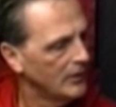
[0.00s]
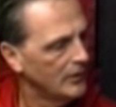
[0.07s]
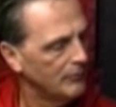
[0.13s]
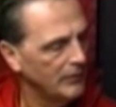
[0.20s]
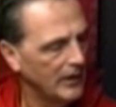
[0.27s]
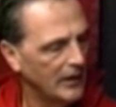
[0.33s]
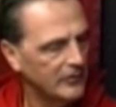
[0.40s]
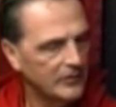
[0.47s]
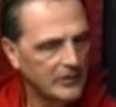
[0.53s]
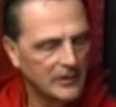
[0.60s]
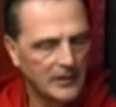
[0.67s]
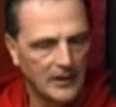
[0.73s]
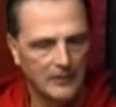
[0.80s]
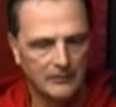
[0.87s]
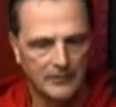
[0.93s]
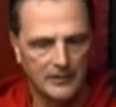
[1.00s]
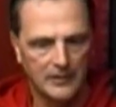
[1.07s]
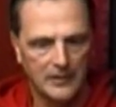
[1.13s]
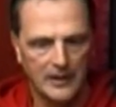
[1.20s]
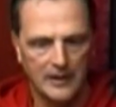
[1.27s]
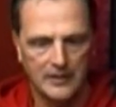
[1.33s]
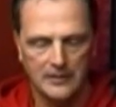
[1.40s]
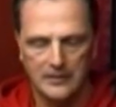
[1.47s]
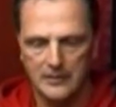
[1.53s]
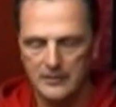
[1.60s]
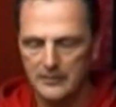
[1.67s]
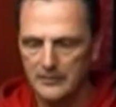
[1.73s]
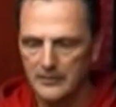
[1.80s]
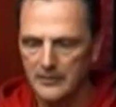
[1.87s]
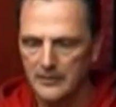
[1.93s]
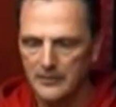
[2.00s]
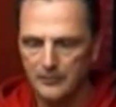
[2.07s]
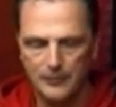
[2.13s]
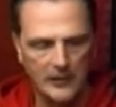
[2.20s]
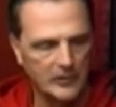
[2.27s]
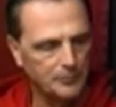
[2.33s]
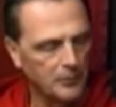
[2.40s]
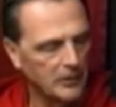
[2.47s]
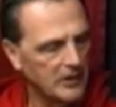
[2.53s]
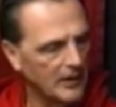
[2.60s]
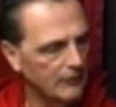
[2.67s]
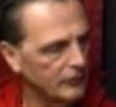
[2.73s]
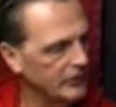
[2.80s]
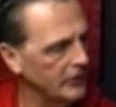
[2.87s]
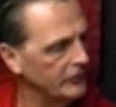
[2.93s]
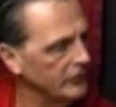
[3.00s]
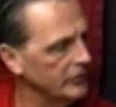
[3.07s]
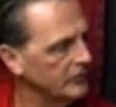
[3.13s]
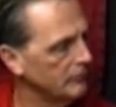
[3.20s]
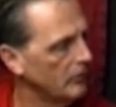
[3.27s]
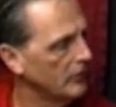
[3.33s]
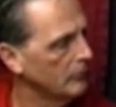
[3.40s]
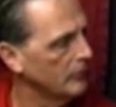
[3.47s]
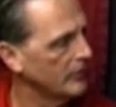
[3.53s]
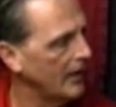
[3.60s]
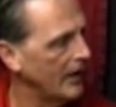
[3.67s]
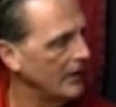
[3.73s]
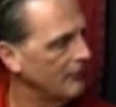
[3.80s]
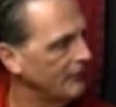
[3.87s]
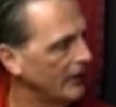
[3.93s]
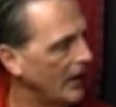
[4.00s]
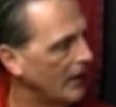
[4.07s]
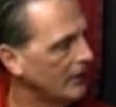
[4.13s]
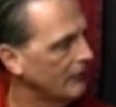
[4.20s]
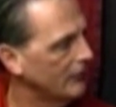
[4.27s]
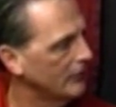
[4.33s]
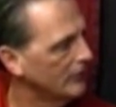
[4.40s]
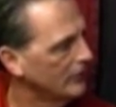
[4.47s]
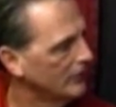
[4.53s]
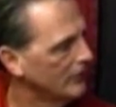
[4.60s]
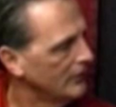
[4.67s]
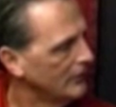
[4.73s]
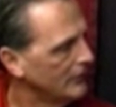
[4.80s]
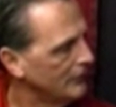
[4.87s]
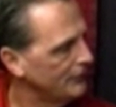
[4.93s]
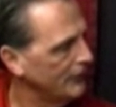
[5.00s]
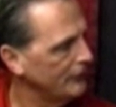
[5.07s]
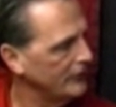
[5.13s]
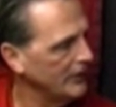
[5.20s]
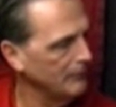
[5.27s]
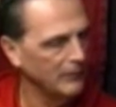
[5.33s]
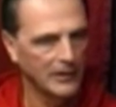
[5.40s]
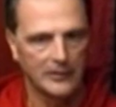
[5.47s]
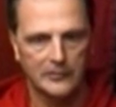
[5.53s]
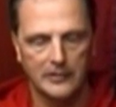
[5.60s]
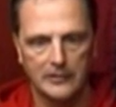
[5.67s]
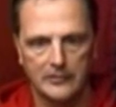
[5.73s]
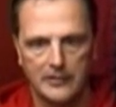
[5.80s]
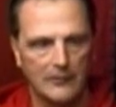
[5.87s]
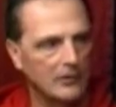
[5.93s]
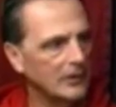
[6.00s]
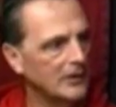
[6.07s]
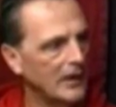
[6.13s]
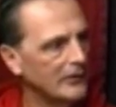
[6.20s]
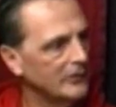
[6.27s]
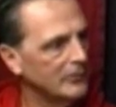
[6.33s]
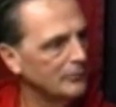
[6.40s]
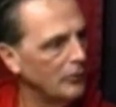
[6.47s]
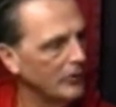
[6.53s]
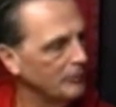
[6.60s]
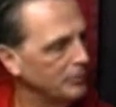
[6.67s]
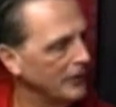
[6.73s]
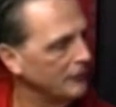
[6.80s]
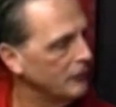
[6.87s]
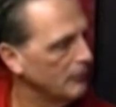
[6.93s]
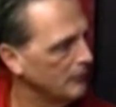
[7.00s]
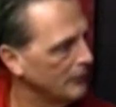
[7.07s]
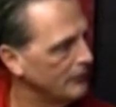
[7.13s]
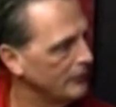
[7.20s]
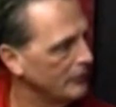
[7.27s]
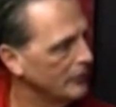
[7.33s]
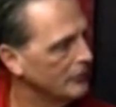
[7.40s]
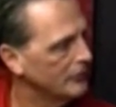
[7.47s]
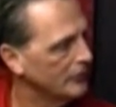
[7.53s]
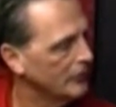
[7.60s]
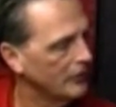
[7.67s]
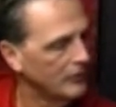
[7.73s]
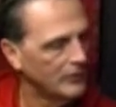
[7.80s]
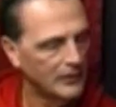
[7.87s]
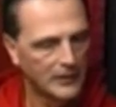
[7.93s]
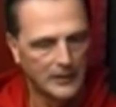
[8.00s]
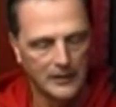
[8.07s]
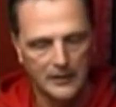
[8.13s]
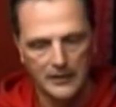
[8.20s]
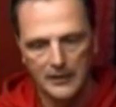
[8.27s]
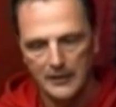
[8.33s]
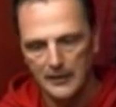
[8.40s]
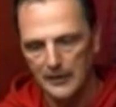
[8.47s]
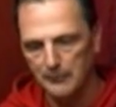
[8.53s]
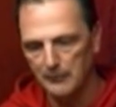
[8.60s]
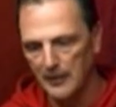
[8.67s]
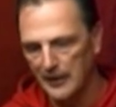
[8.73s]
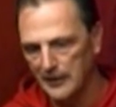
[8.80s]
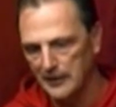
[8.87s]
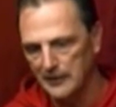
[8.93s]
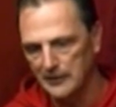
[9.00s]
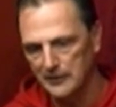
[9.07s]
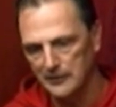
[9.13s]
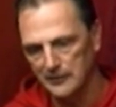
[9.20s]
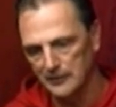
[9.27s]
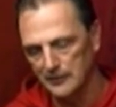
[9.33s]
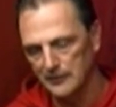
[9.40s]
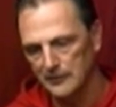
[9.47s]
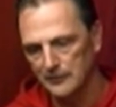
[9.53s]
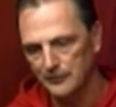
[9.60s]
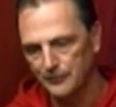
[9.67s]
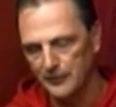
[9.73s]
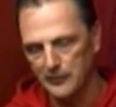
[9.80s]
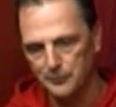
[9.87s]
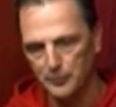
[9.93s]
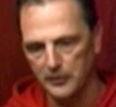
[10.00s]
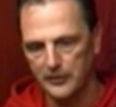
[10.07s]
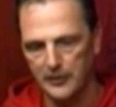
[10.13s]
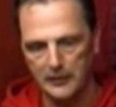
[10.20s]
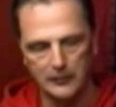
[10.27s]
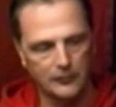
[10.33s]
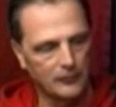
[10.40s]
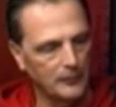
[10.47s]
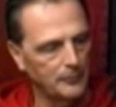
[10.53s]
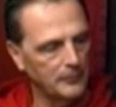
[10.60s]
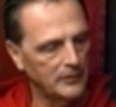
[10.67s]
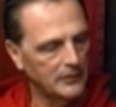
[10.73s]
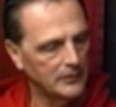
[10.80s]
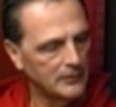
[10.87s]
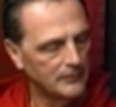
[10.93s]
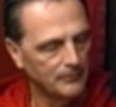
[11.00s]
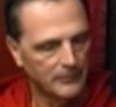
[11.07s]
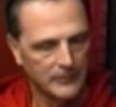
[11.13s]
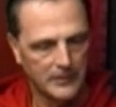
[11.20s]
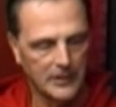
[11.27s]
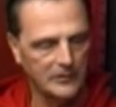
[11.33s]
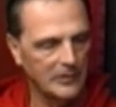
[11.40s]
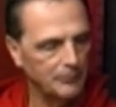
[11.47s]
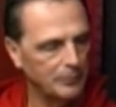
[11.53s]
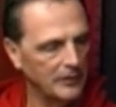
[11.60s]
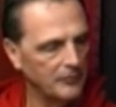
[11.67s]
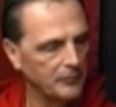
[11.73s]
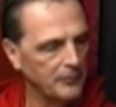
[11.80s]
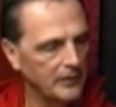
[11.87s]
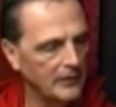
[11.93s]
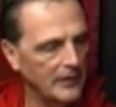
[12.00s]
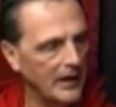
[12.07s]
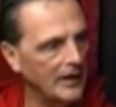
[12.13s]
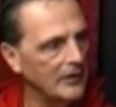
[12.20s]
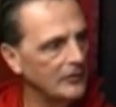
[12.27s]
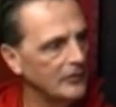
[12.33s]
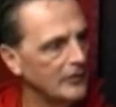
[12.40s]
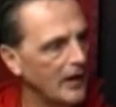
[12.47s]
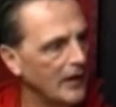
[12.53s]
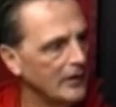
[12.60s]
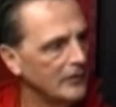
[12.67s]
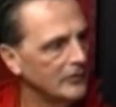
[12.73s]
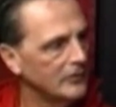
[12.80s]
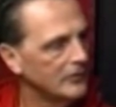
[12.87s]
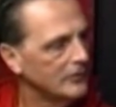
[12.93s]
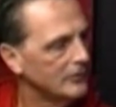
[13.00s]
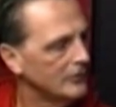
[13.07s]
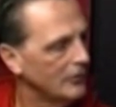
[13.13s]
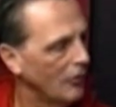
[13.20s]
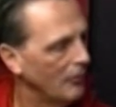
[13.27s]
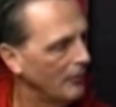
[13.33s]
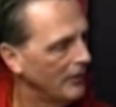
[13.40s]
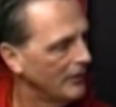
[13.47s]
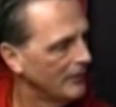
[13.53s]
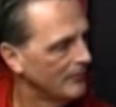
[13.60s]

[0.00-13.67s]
I mean, I still have, I had a Facebook conversation this morning with Katie Flock for 15 minutes at 7 o'clock this morning, played for me a few years ago. I get Facebook things from kids that played for me in the 80s and 90s in Toma.